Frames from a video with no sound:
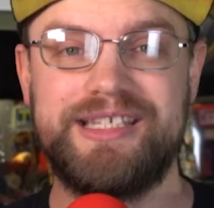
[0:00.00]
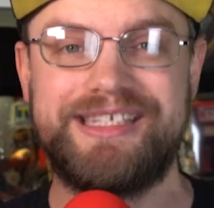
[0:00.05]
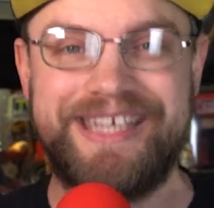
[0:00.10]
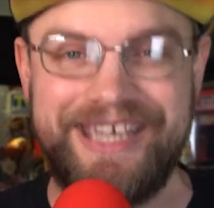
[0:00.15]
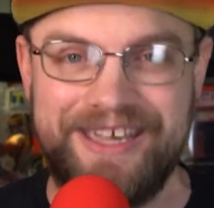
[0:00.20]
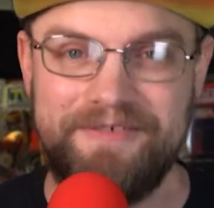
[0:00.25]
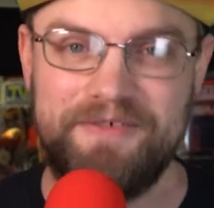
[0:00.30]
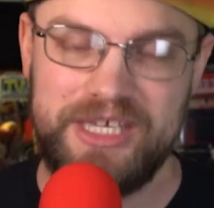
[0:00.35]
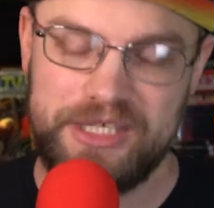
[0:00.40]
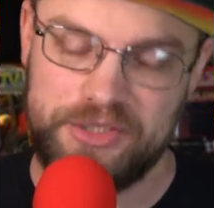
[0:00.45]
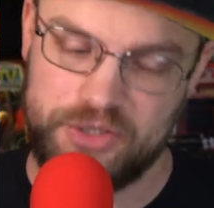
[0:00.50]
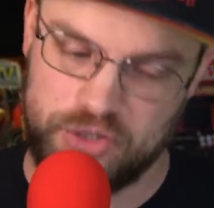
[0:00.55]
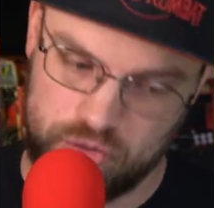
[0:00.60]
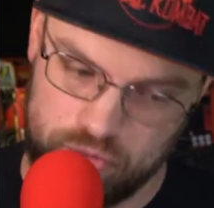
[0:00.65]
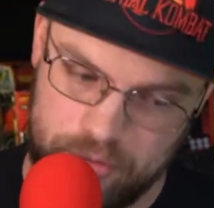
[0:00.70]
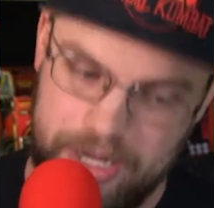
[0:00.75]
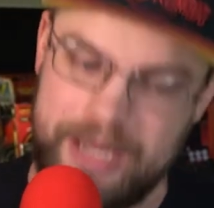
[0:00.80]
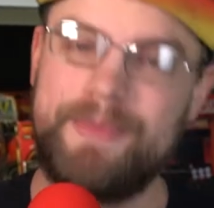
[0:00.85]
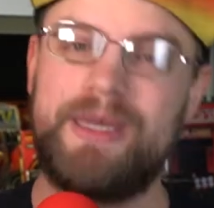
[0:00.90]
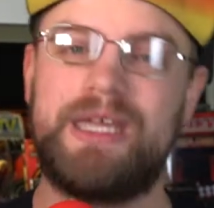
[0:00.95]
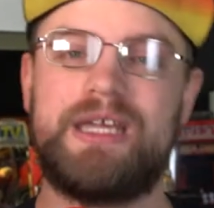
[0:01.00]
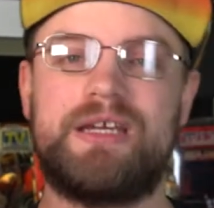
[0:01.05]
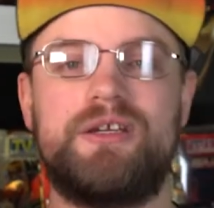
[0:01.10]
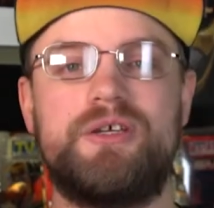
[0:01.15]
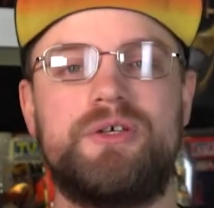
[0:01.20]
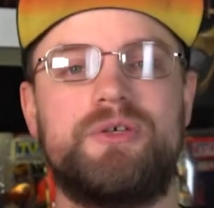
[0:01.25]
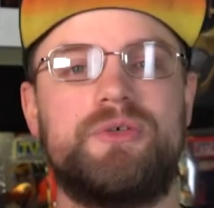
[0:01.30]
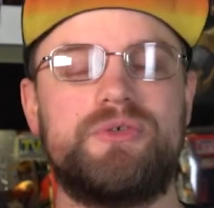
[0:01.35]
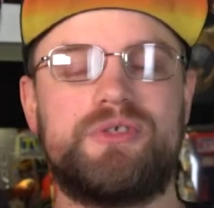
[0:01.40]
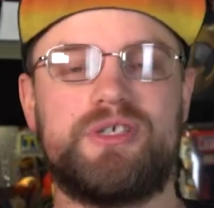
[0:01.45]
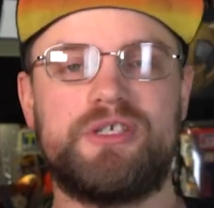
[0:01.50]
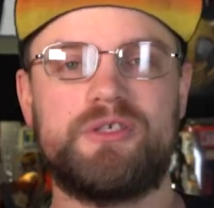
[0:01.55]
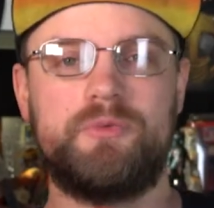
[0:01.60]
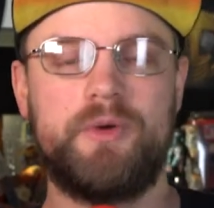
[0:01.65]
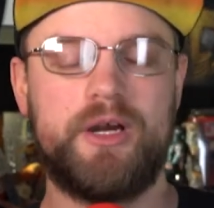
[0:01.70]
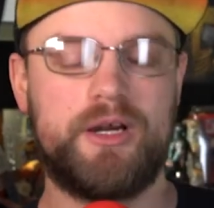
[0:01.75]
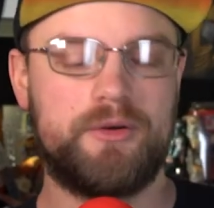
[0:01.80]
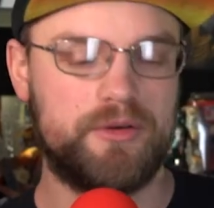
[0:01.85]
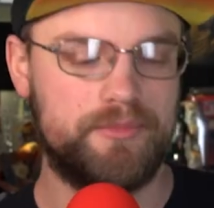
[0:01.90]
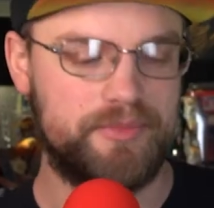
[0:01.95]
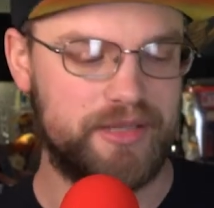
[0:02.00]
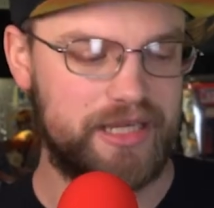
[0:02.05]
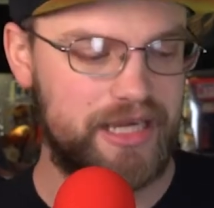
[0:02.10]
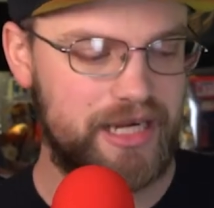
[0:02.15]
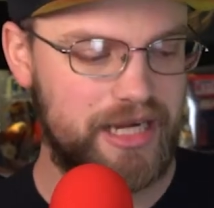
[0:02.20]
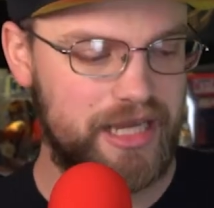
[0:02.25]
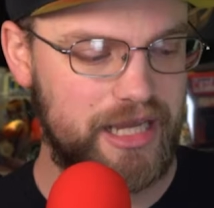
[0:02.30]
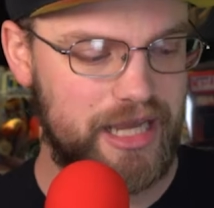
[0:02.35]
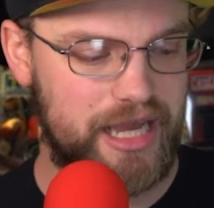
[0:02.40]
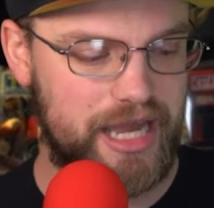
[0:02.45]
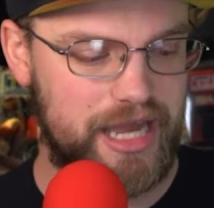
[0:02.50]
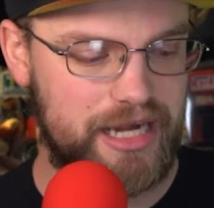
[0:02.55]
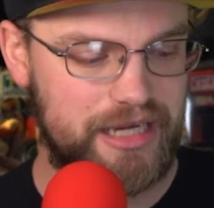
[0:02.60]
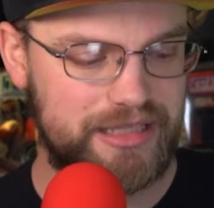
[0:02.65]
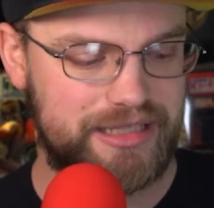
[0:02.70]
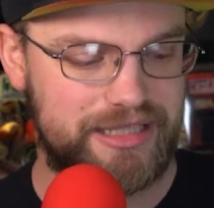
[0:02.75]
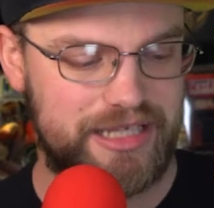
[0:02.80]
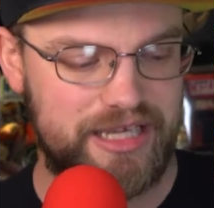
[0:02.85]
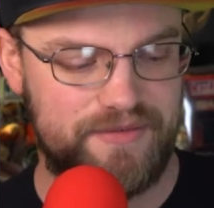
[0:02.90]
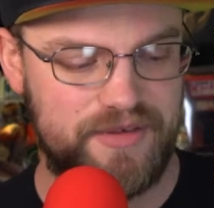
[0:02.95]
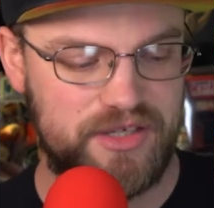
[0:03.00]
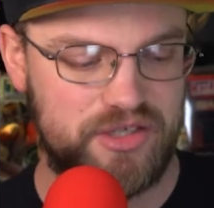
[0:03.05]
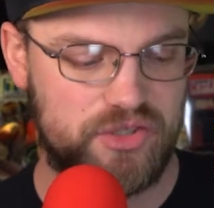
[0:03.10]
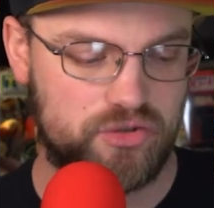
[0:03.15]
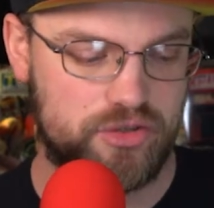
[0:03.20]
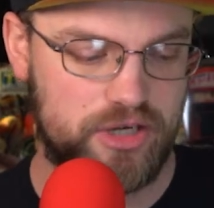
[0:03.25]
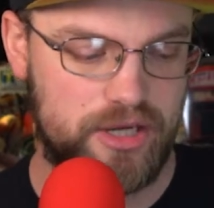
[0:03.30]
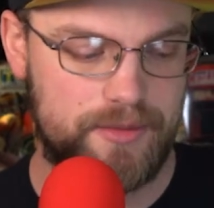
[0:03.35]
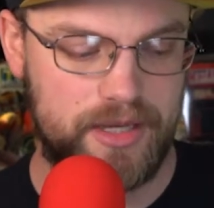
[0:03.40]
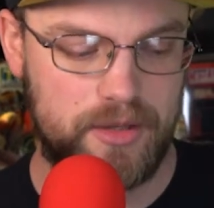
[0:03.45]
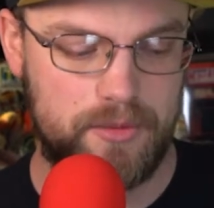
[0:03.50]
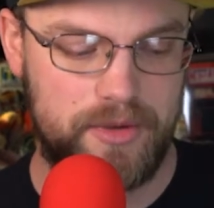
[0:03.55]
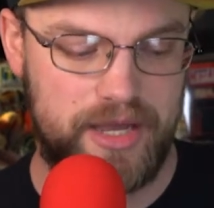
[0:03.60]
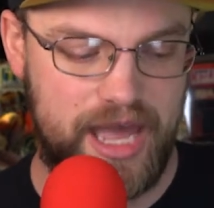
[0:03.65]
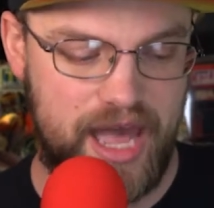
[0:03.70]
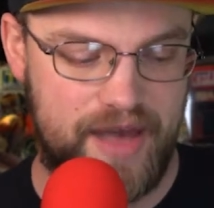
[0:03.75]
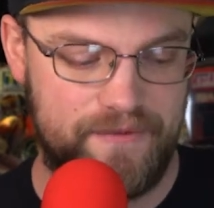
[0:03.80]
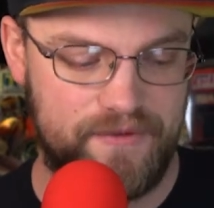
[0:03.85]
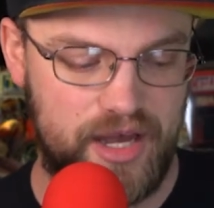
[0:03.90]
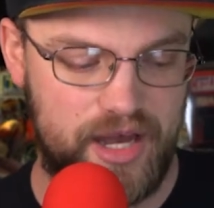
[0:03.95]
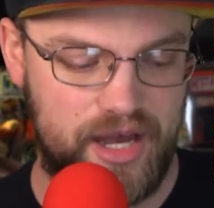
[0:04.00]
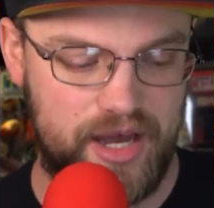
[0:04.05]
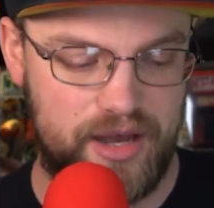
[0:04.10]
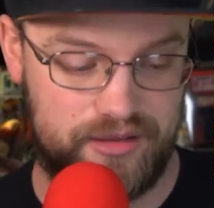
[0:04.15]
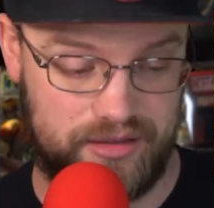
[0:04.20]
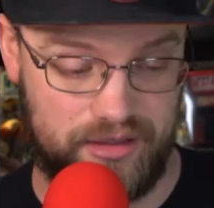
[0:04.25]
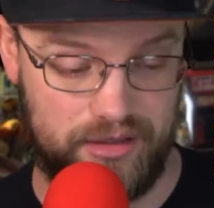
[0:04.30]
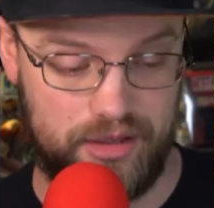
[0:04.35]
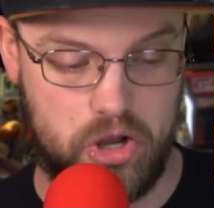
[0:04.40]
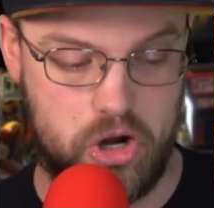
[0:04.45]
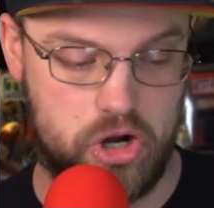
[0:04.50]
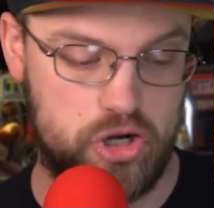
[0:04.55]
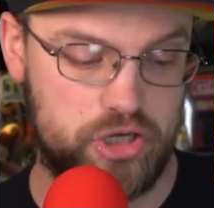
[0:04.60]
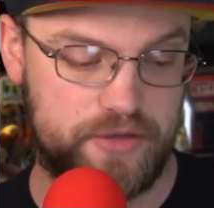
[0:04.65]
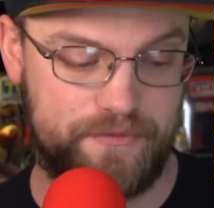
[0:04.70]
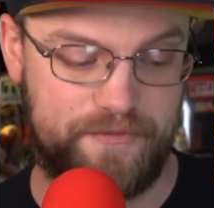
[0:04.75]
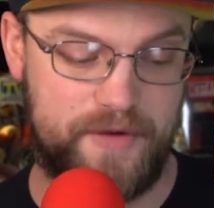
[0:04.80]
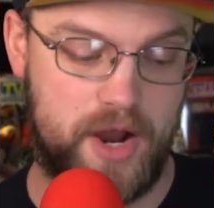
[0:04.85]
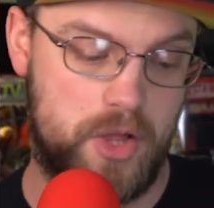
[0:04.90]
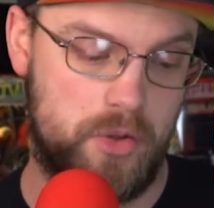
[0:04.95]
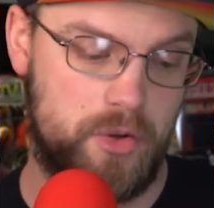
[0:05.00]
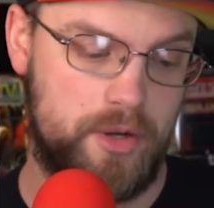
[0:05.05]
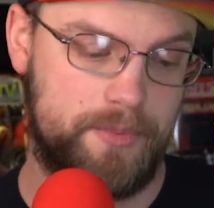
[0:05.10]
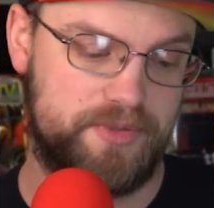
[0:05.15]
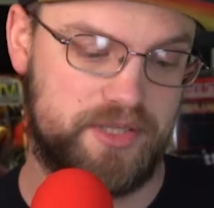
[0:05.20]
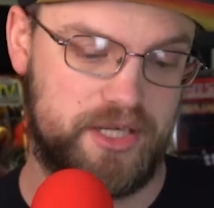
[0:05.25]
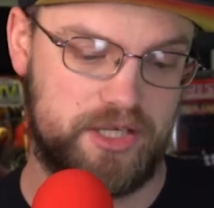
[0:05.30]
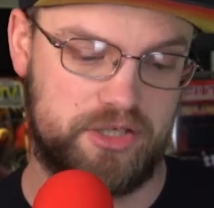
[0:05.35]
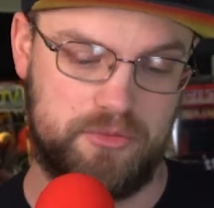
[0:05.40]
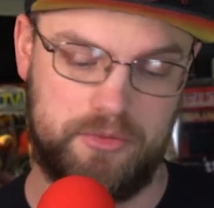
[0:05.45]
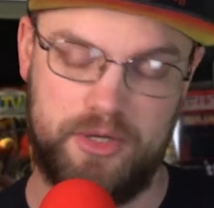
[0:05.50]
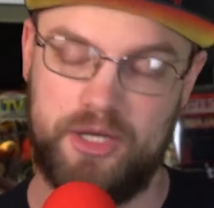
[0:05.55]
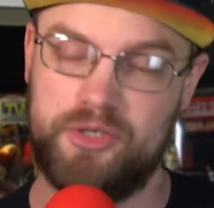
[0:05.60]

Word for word: T V streaming news is where we're beginning, and in T V streaming, we have a large follow-up section.